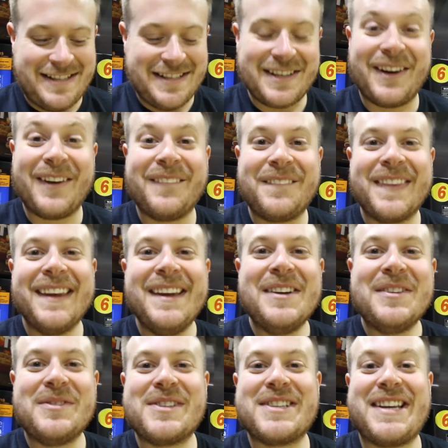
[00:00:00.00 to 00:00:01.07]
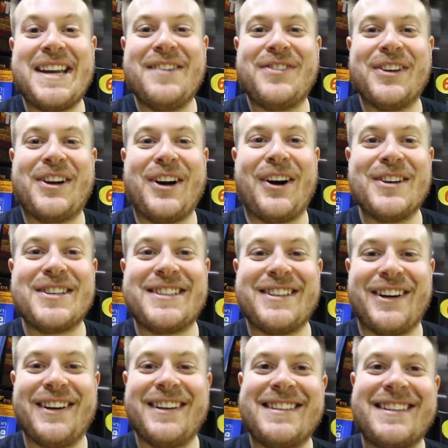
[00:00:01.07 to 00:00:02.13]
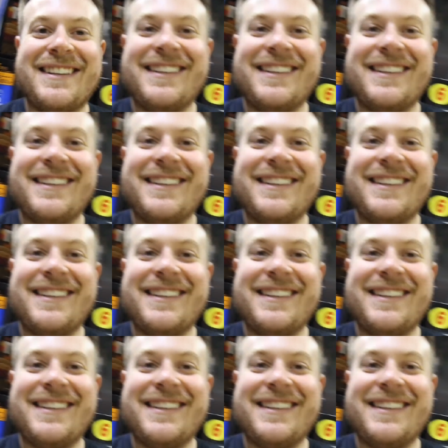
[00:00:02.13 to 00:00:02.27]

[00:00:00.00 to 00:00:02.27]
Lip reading: so we'll see if the car starts.